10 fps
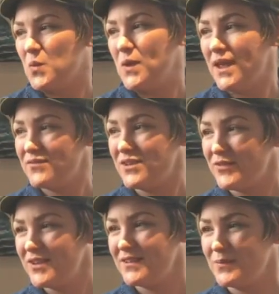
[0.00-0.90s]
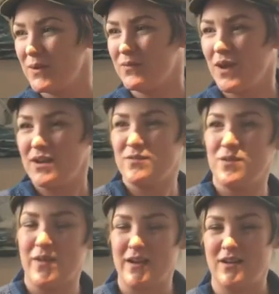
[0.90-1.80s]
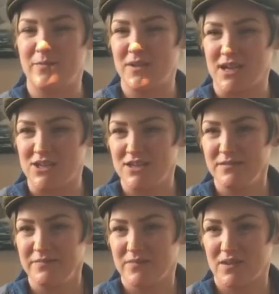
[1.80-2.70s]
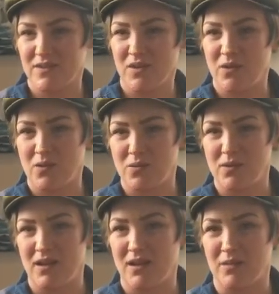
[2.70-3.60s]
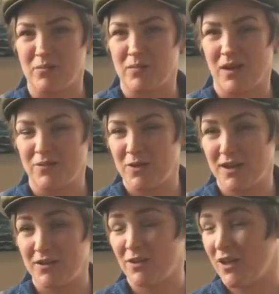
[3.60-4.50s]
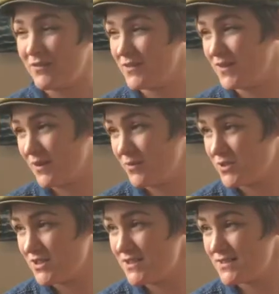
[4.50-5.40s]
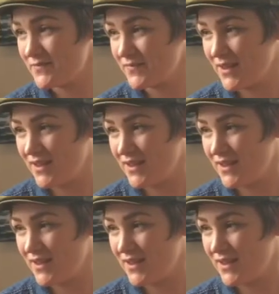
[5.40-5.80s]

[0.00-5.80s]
we have different we've kind of divided up the kitchen mm-hmm. so um, i've created a lot of the sandwiches mm-hmm.